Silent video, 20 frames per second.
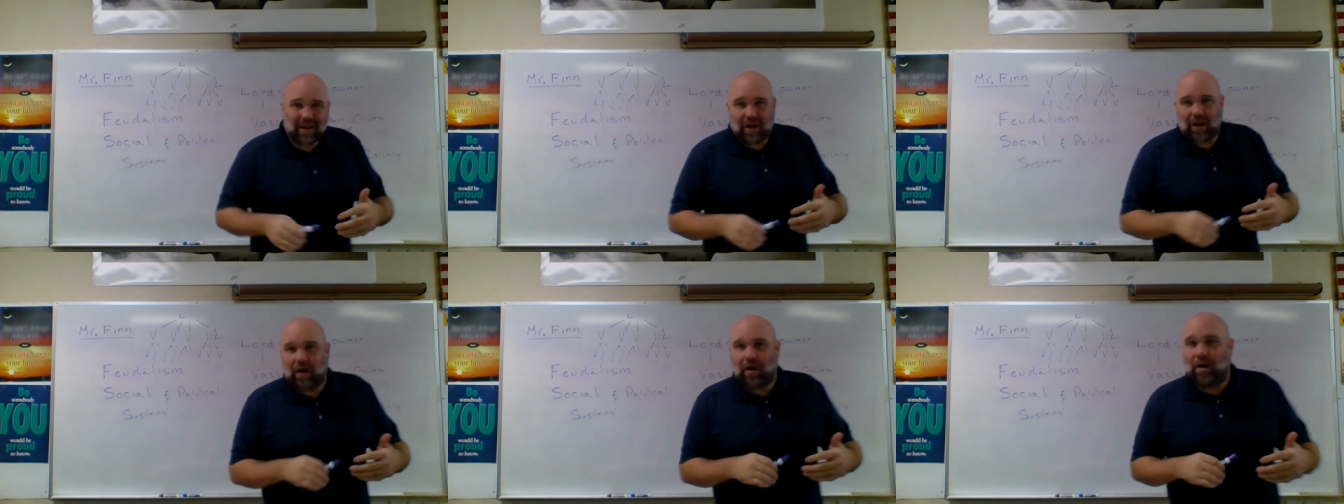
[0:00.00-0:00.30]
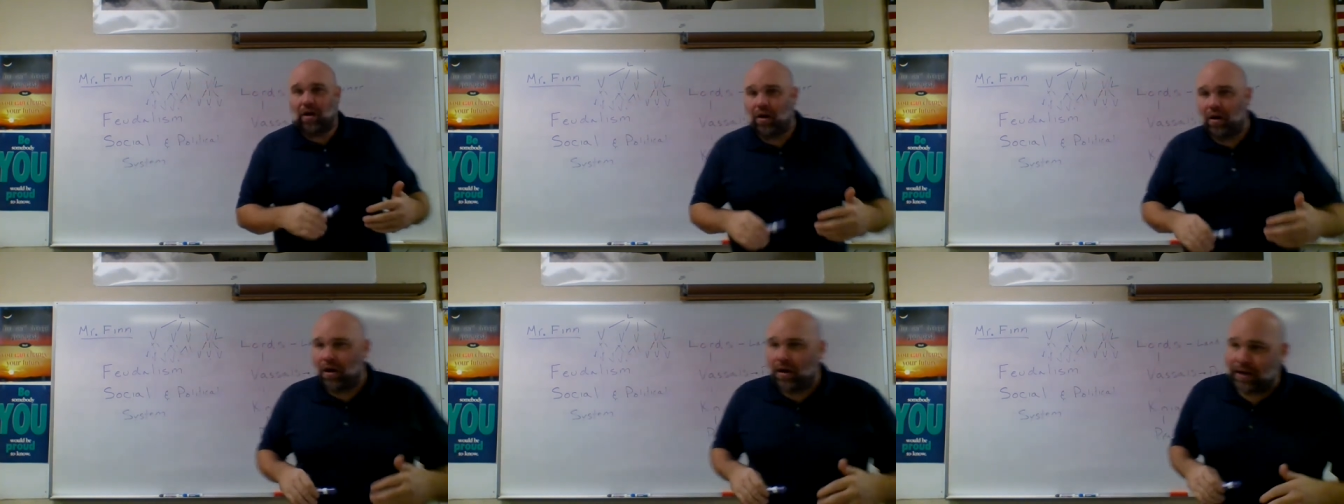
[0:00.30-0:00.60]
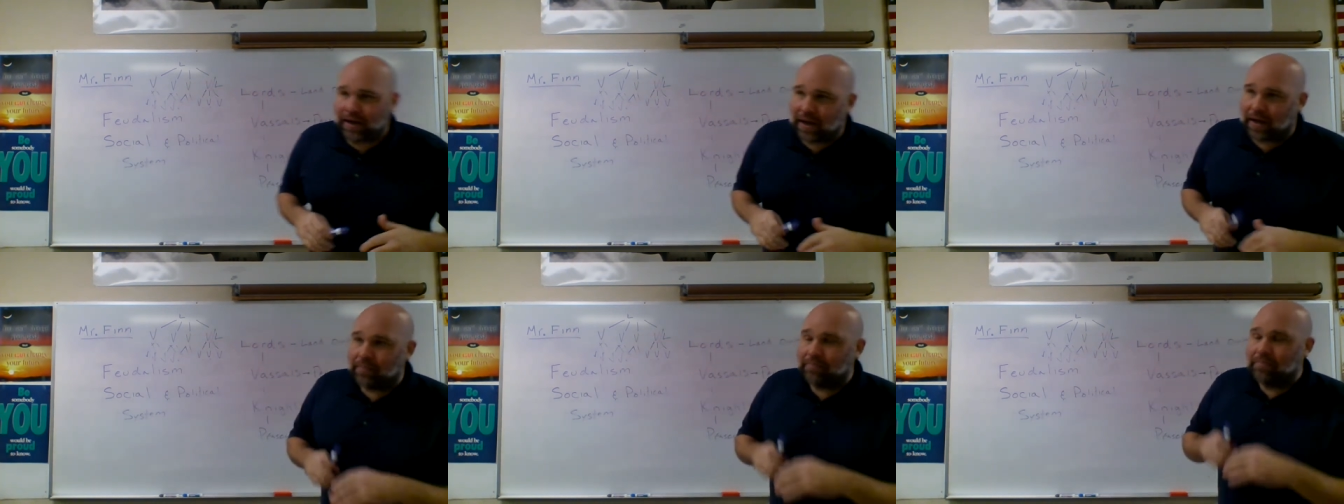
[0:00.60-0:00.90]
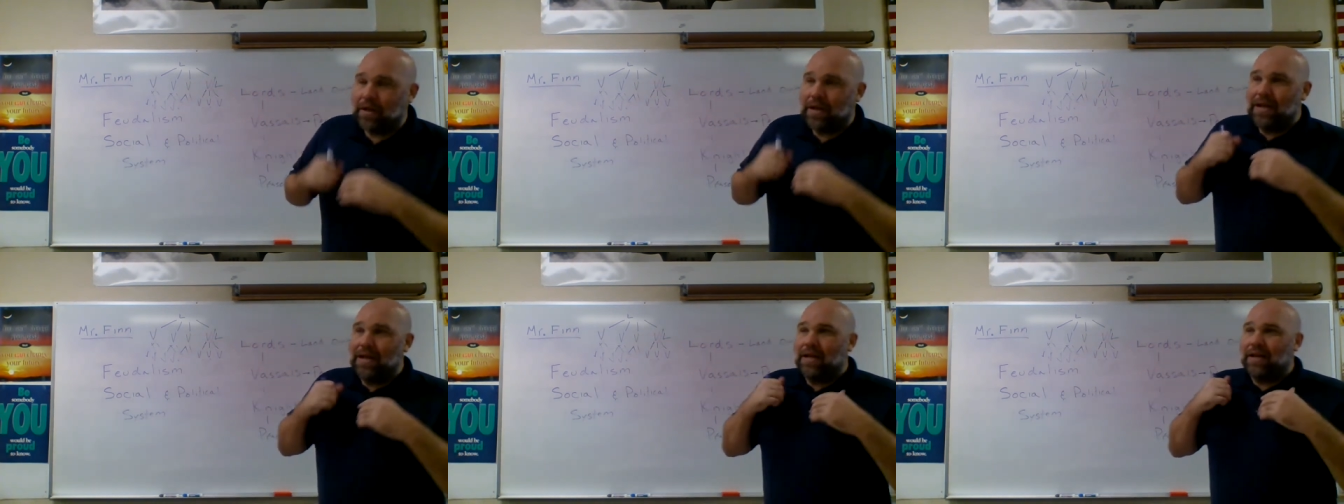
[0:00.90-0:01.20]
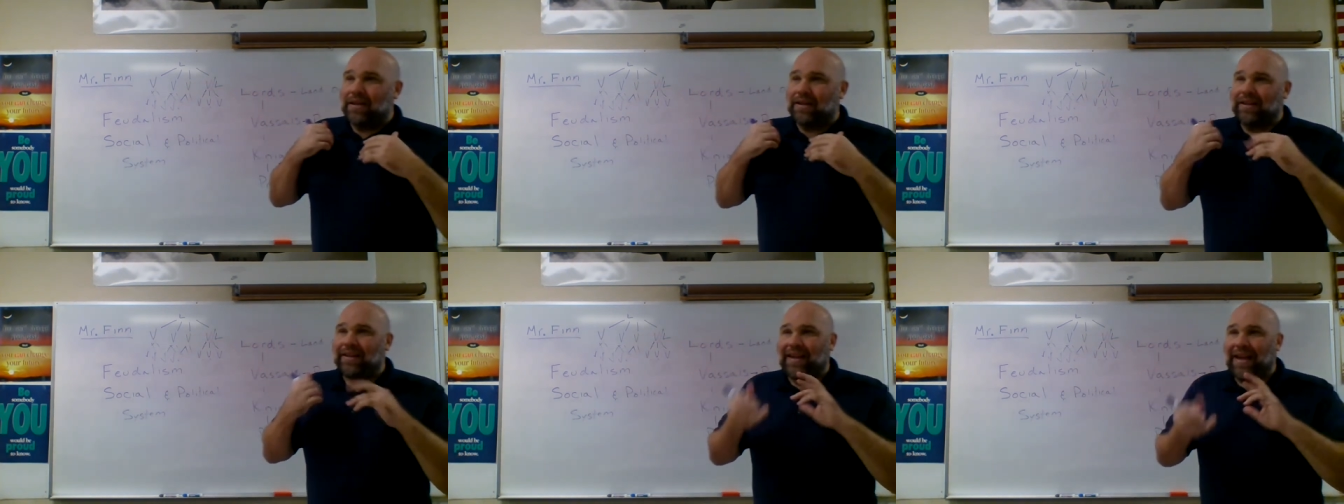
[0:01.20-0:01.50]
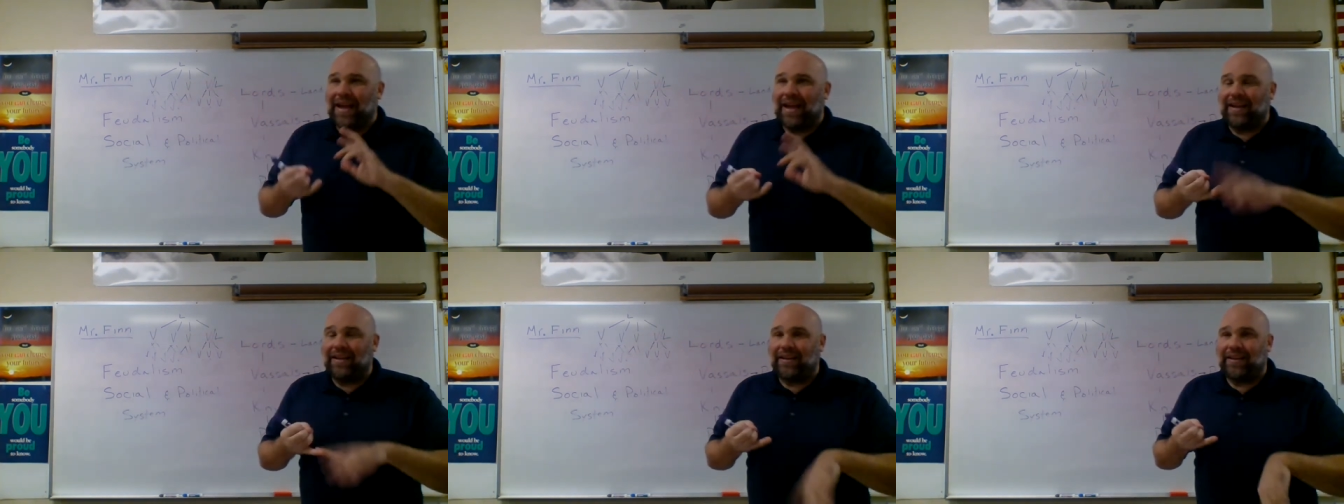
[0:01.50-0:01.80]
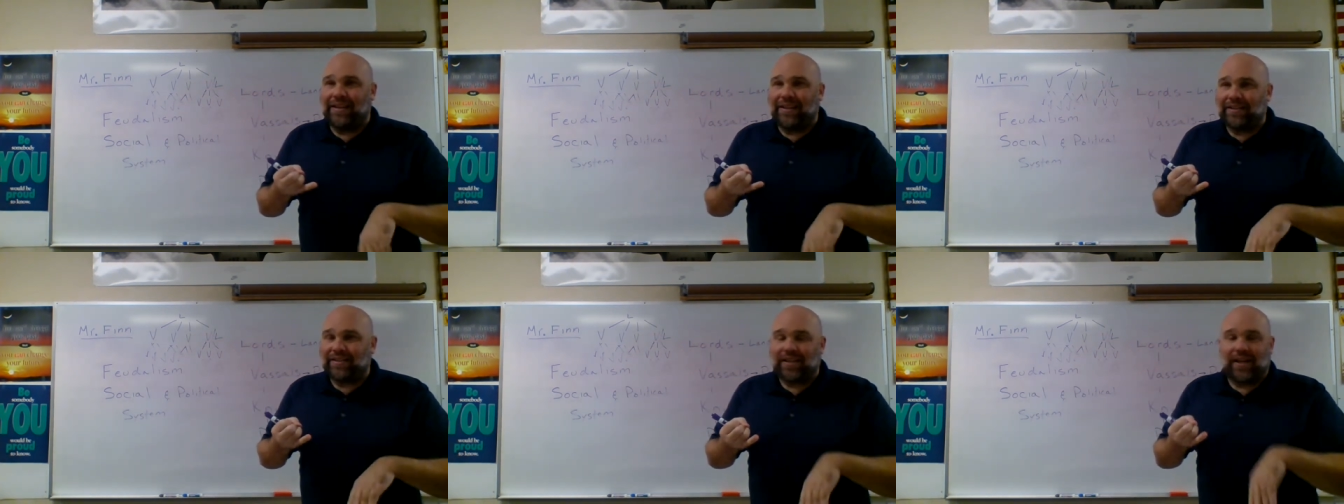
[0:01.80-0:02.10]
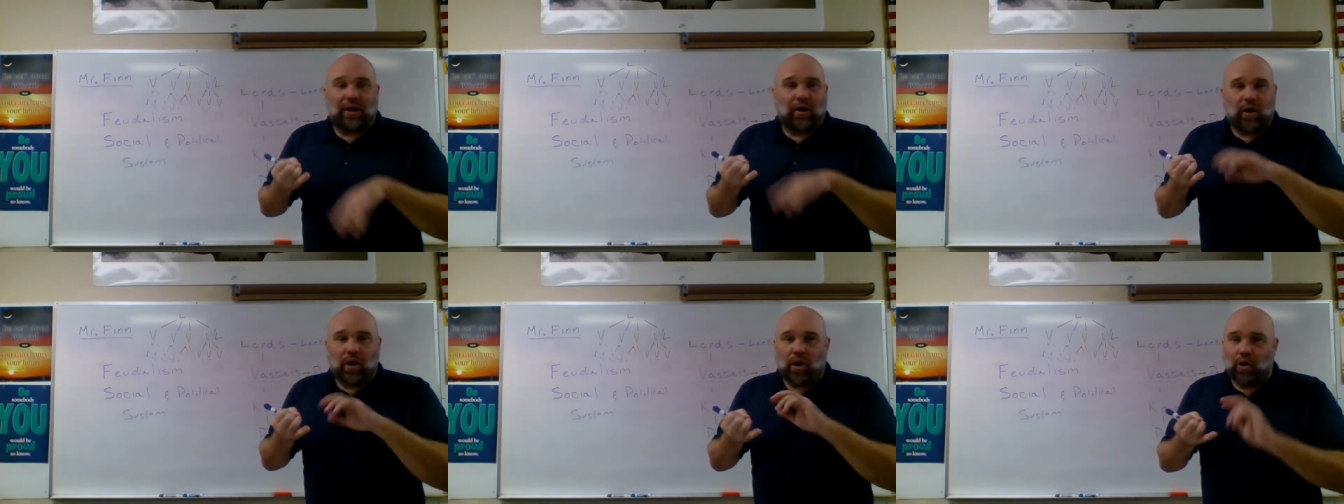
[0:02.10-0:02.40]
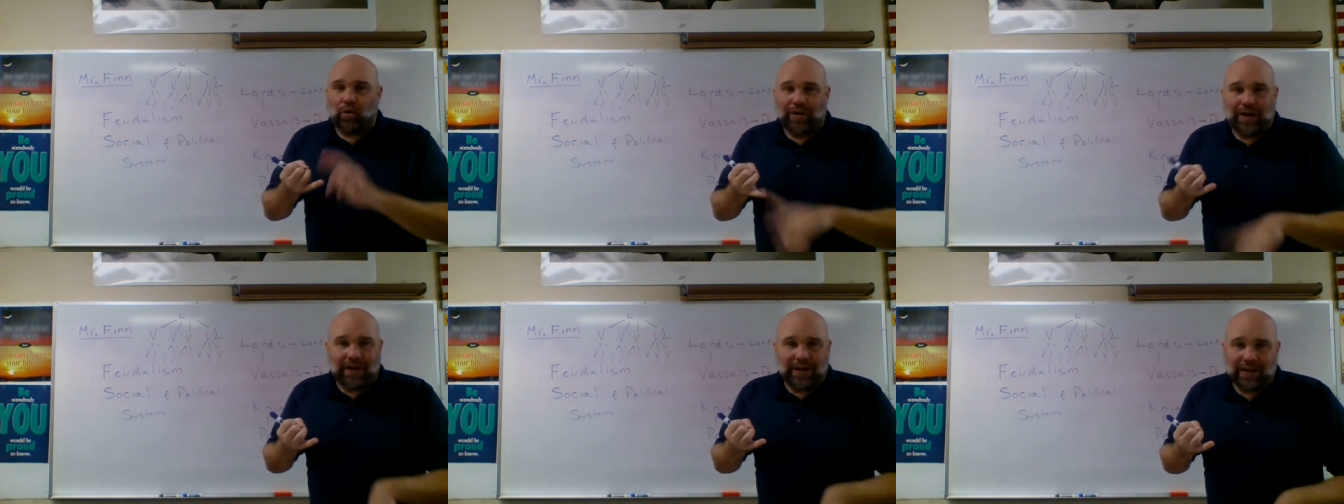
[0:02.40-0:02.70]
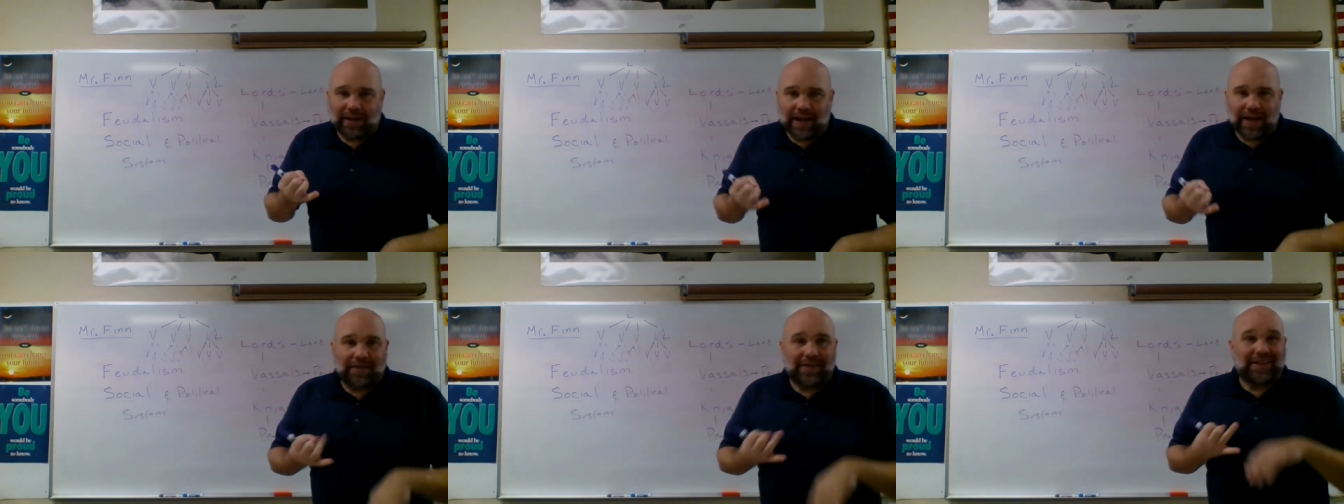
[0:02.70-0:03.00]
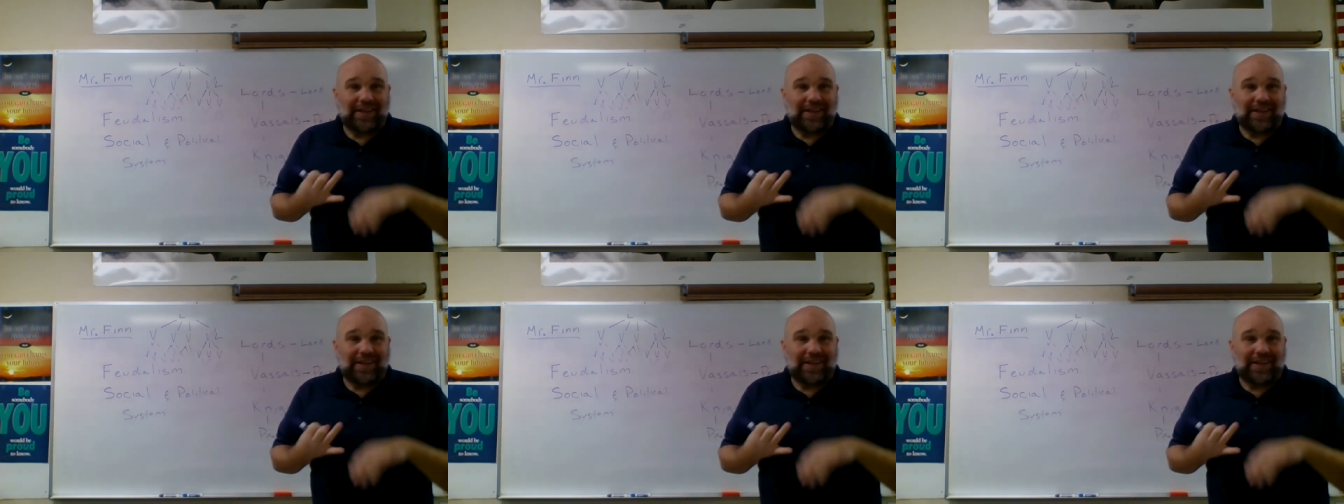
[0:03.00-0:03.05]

are, again, landless. They don't own any land.